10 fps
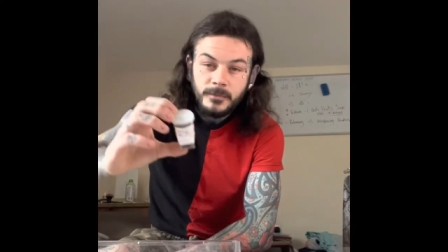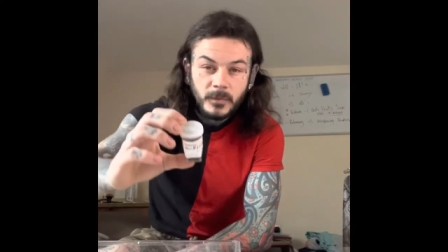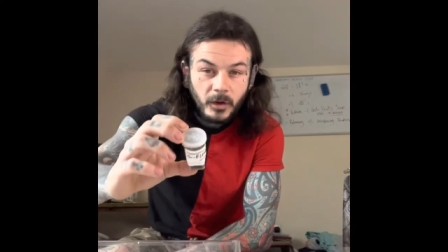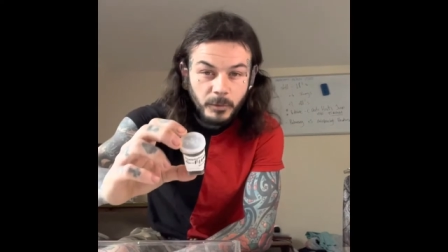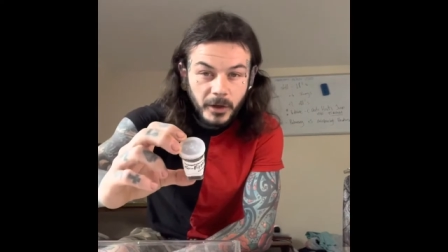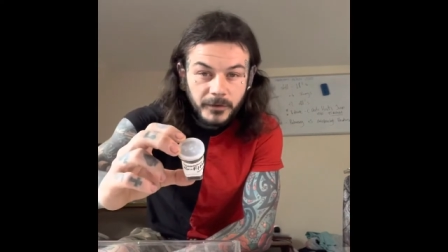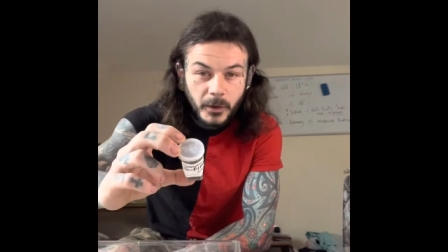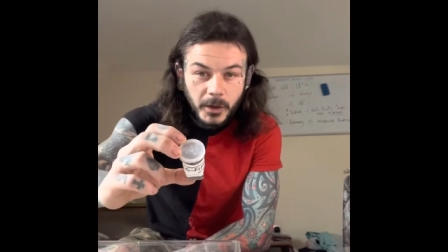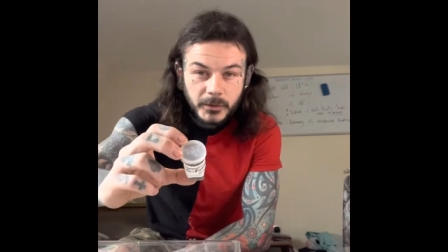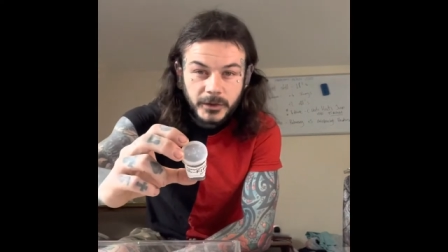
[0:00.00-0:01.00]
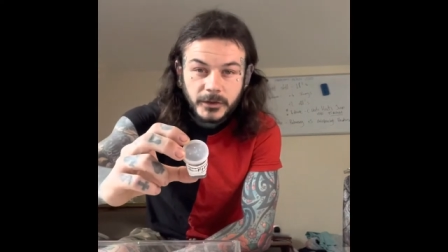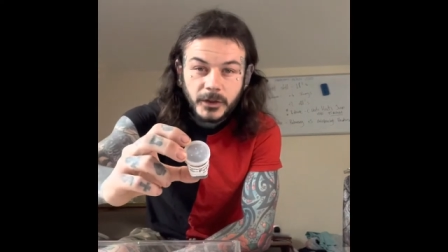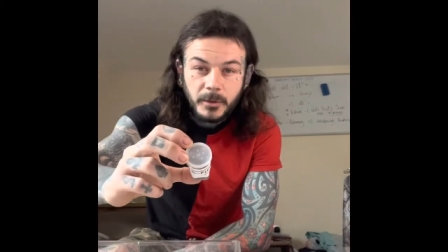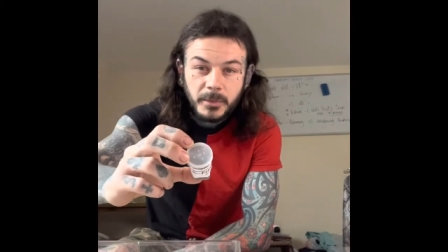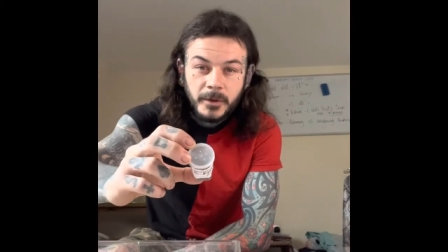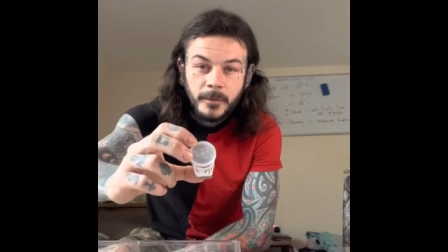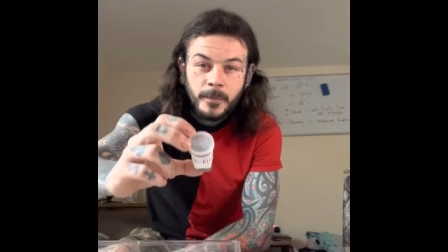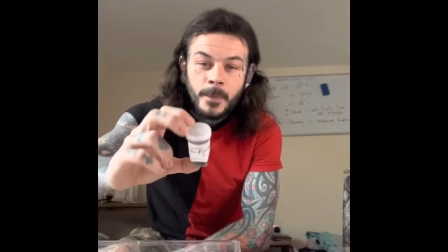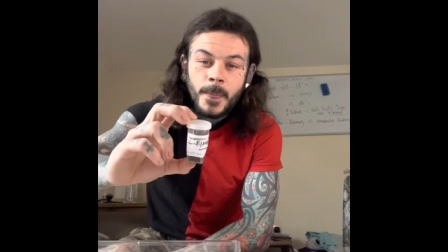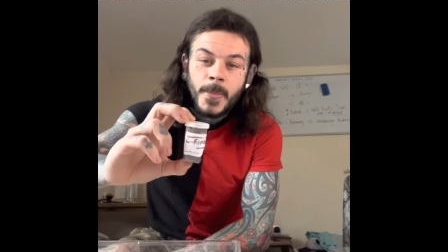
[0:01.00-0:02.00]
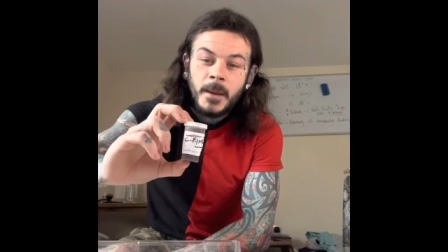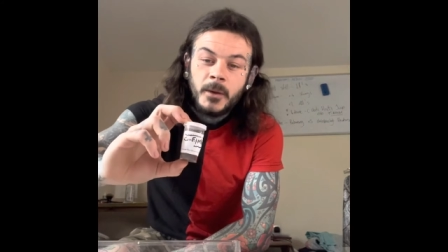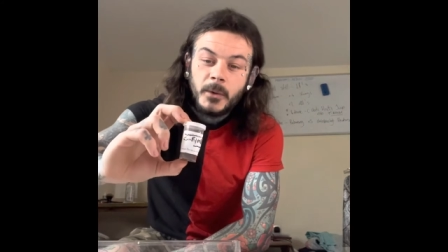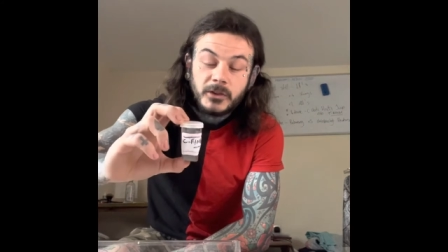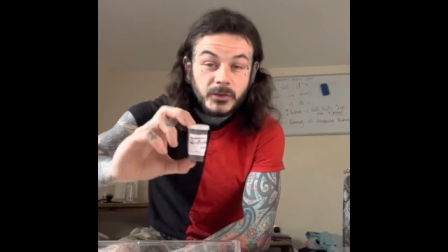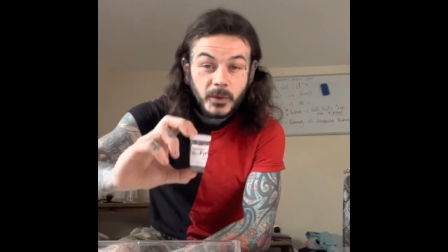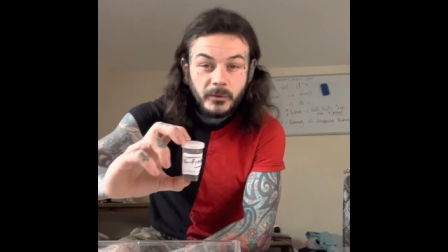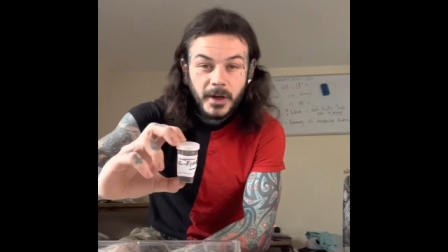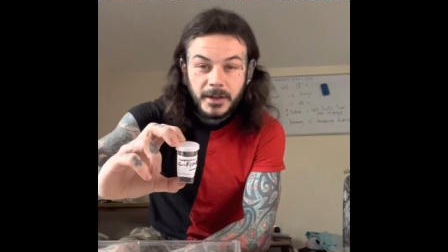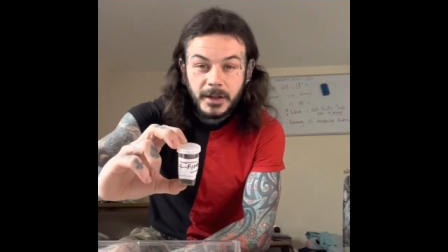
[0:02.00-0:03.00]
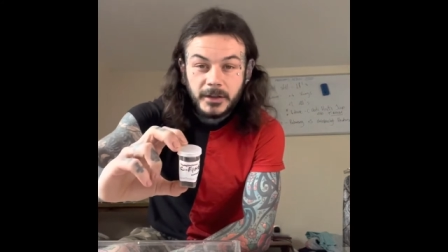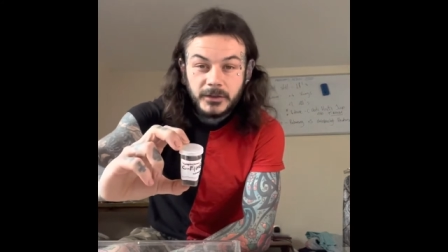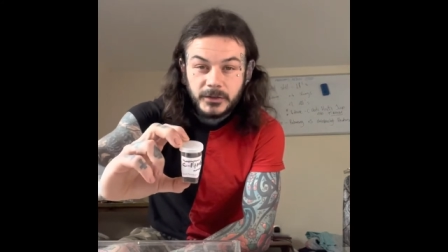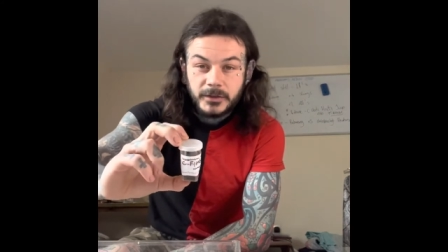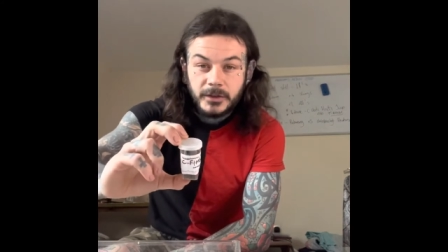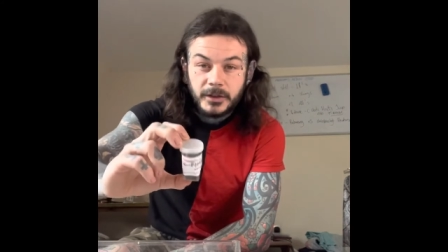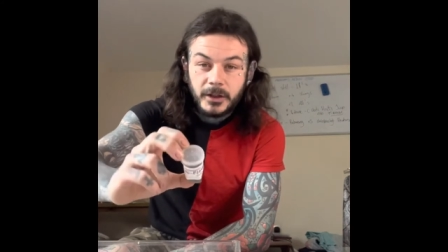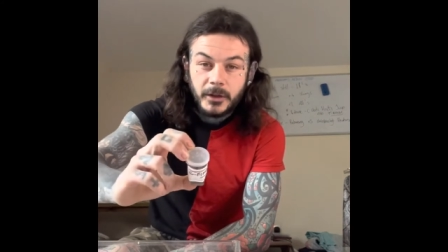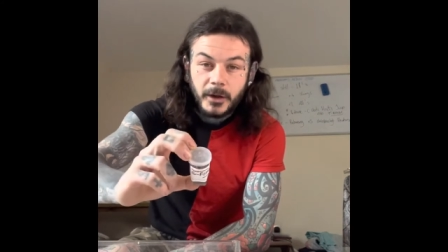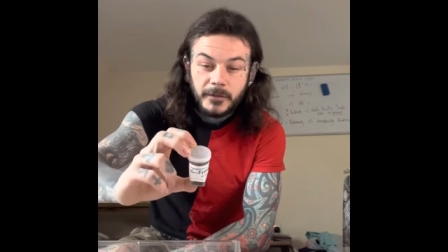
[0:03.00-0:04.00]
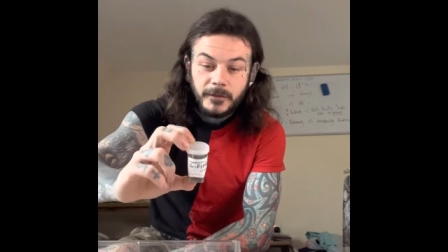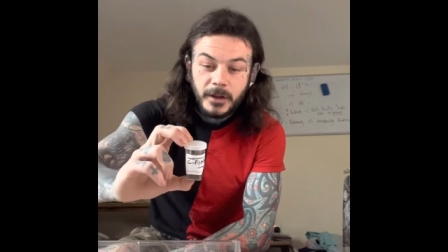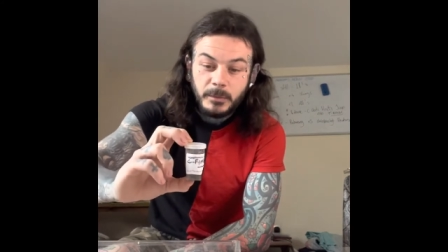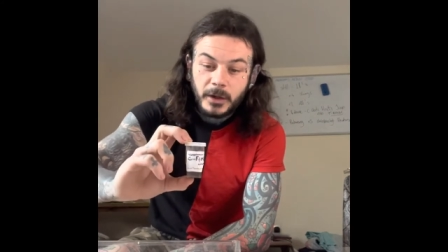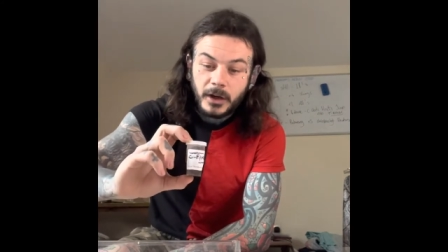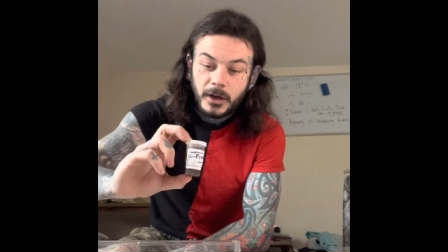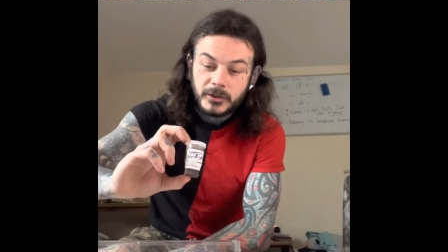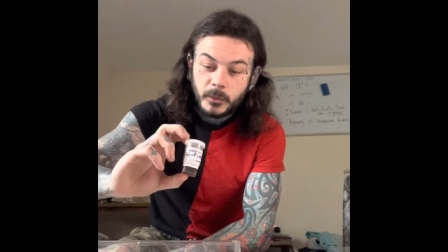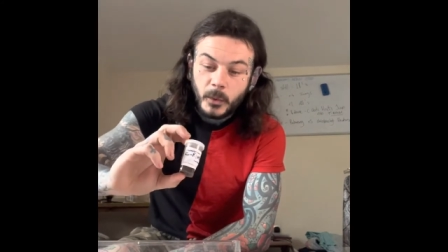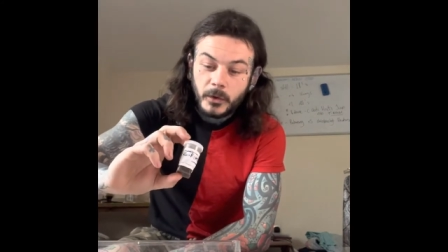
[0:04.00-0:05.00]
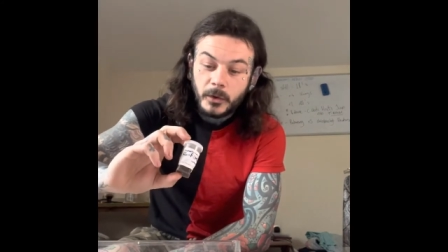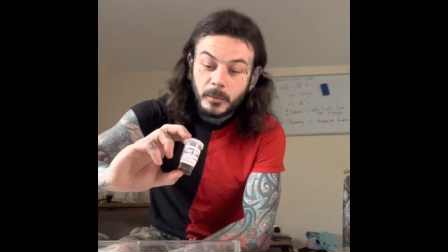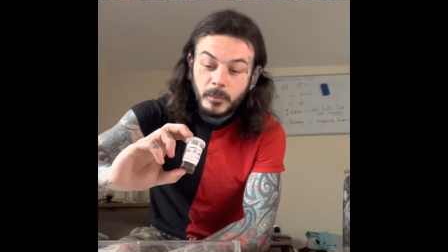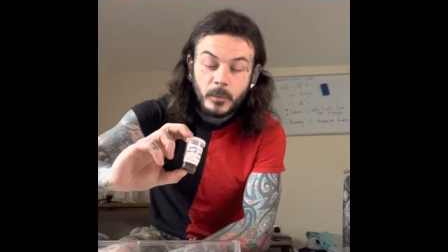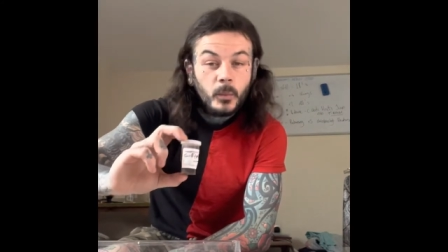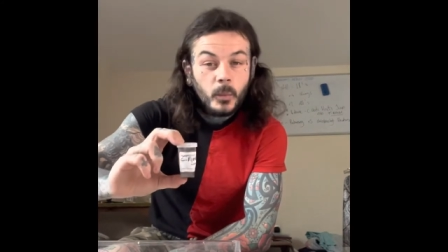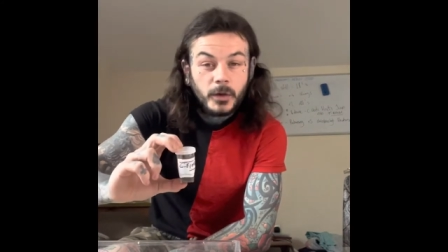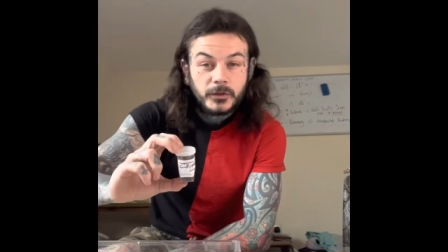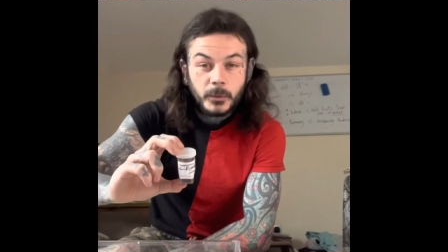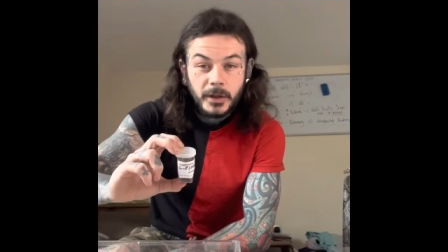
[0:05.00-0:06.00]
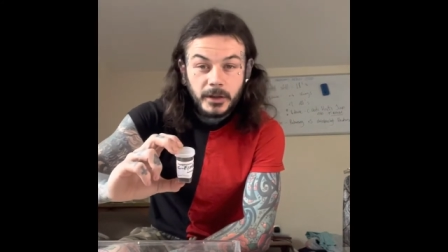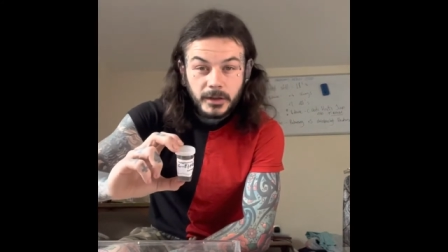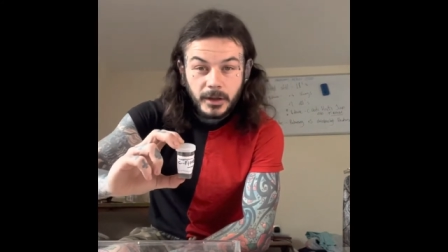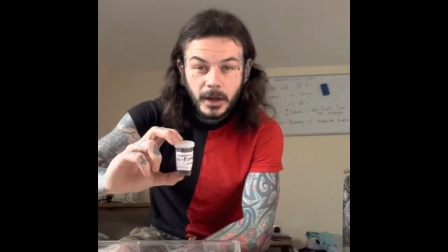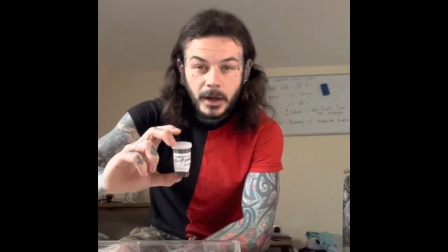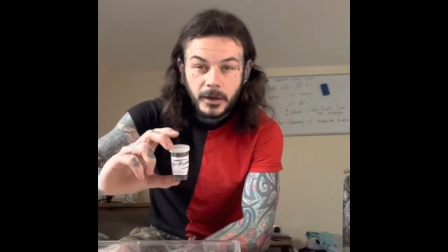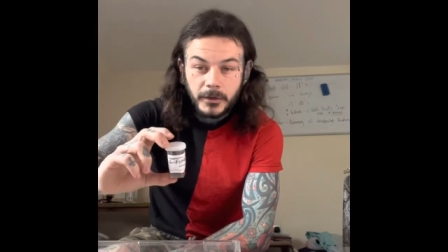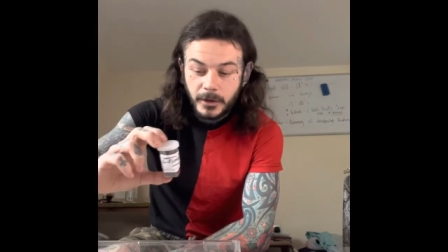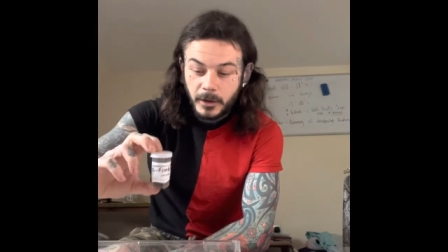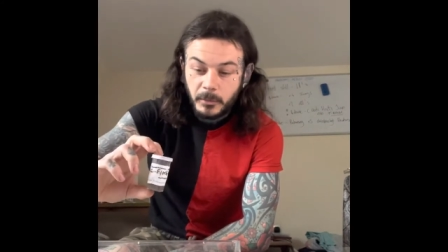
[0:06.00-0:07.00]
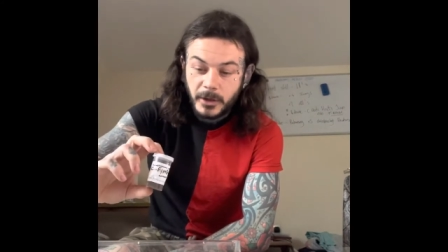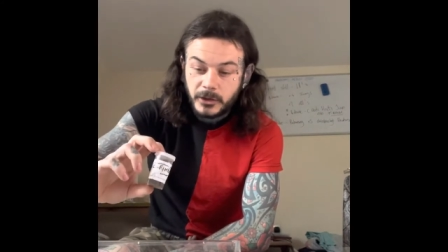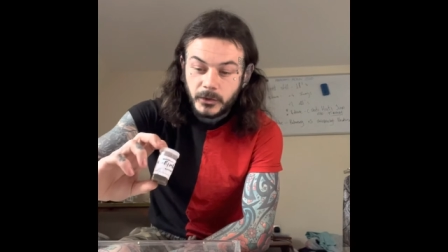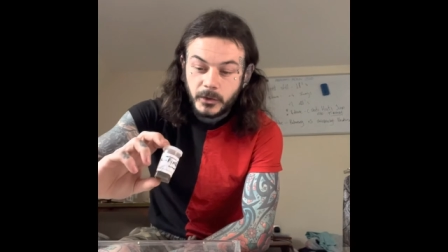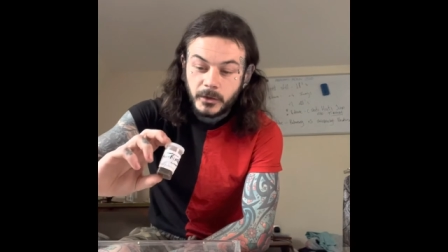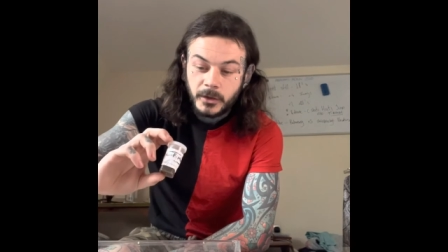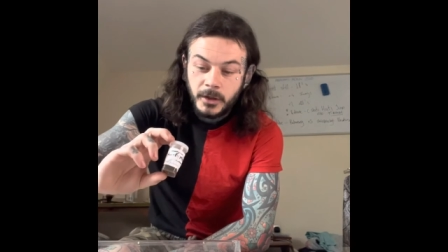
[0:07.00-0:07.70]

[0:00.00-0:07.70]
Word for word: I've put a few holes in the top, which is all it really needs. You know, I feed my guys and water them once a week, and I'll make sure